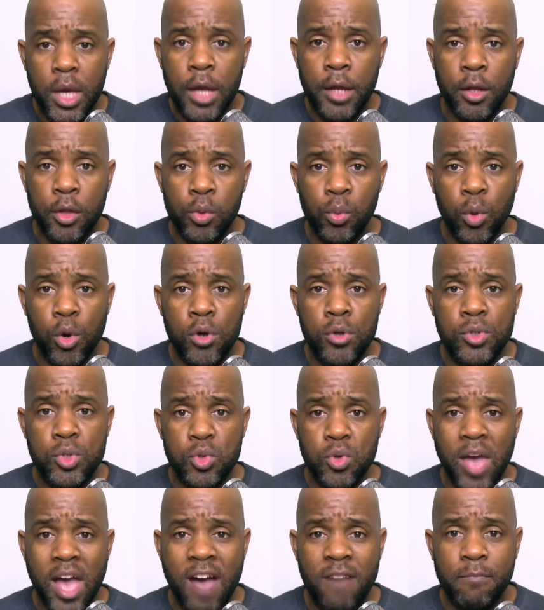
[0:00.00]
In other
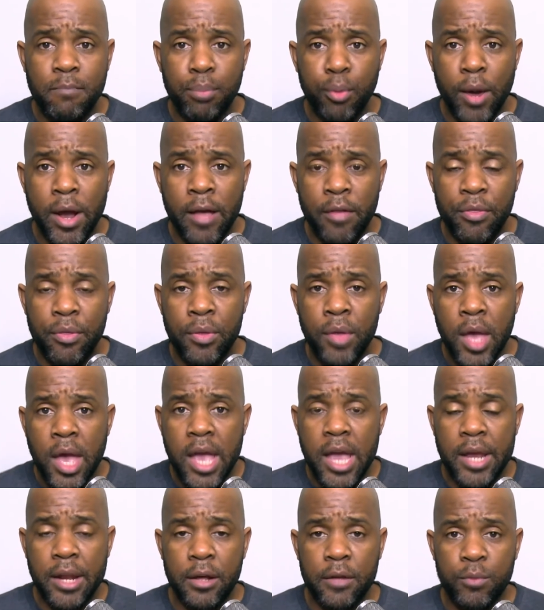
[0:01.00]
words, you have breath.
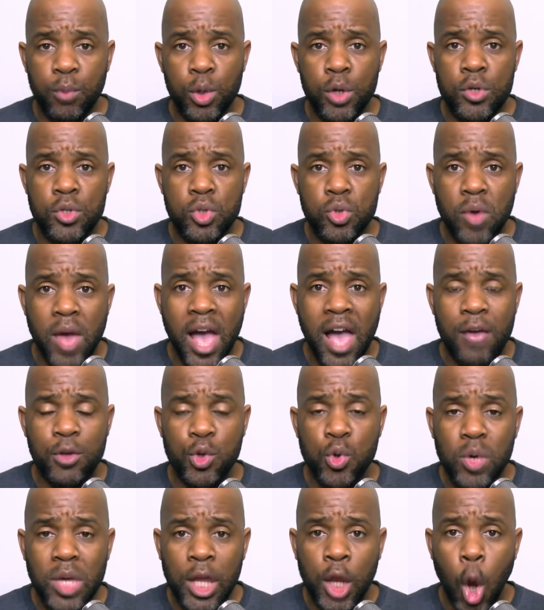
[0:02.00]
In other words,
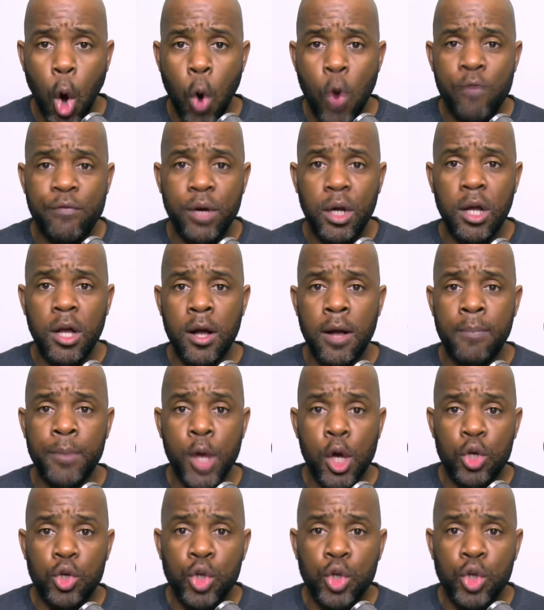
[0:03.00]
you can overcome.